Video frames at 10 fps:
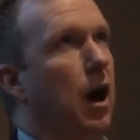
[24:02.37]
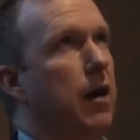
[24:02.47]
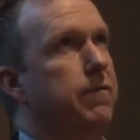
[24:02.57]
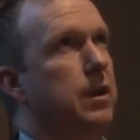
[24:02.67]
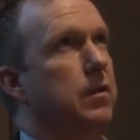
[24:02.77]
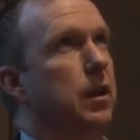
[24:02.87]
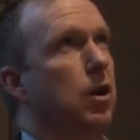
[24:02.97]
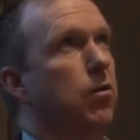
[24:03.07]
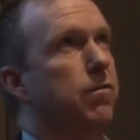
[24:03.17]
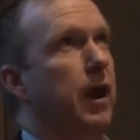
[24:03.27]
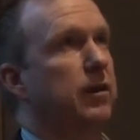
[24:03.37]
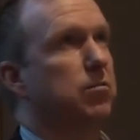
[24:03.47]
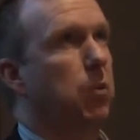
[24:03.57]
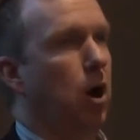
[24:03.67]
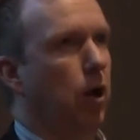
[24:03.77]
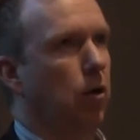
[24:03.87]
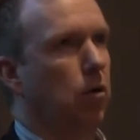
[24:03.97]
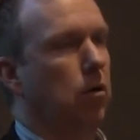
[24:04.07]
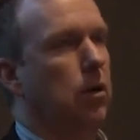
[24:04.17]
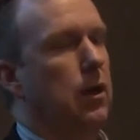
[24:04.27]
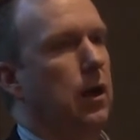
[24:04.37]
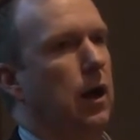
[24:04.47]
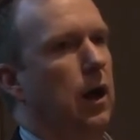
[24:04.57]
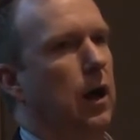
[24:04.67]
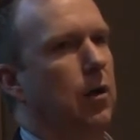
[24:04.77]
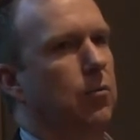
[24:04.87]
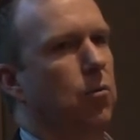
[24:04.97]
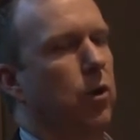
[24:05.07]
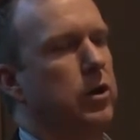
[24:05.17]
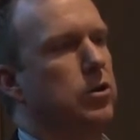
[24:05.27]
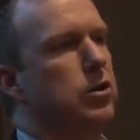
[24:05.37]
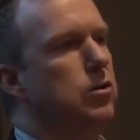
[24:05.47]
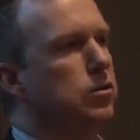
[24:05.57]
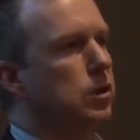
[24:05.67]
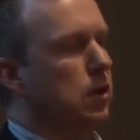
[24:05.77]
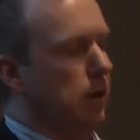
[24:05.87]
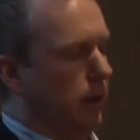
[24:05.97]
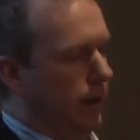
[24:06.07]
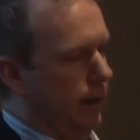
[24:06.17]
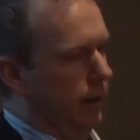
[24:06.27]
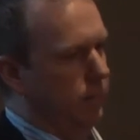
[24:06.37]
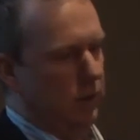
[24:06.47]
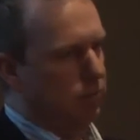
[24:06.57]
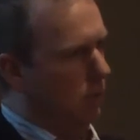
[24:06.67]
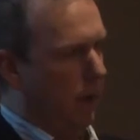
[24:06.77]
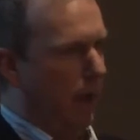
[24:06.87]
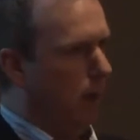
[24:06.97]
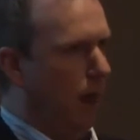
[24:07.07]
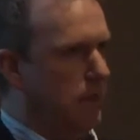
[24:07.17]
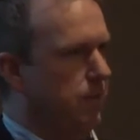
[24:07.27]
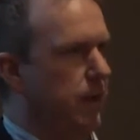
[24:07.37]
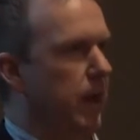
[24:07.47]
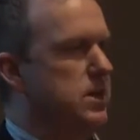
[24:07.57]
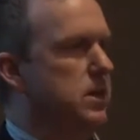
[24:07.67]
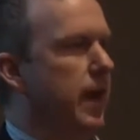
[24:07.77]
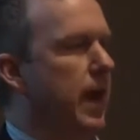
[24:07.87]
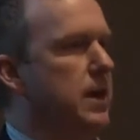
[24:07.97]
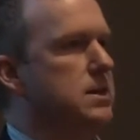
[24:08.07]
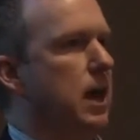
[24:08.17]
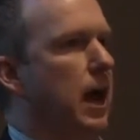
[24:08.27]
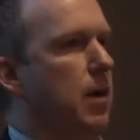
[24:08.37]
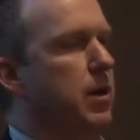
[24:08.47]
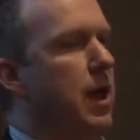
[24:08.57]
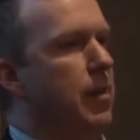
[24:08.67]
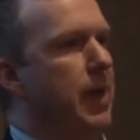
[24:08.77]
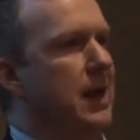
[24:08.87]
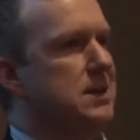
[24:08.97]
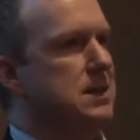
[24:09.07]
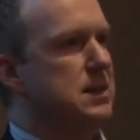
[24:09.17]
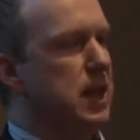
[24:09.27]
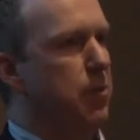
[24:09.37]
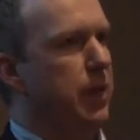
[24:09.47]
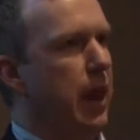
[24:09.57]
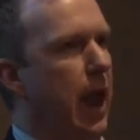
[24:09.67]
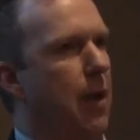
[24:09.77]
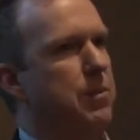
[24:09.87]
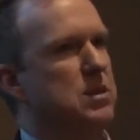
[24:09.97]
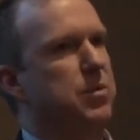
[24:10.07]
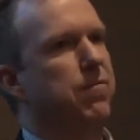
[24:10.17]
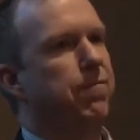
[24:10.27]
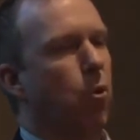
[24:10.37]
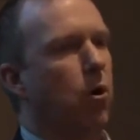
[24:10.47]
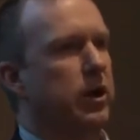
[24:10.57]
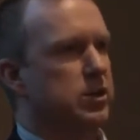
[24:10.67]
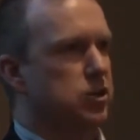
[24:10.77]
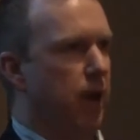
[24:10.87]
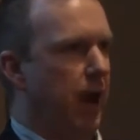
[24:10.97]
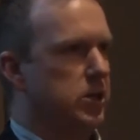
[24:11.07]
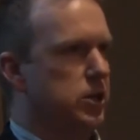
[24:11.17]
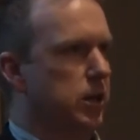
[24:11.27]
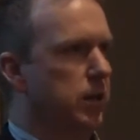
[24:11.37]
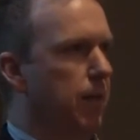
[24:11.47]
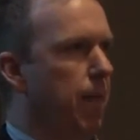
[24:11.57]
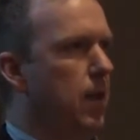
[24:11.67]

Often in the Kofax model, um, when you use uh, classification of any type, that's a step that happens before extraction.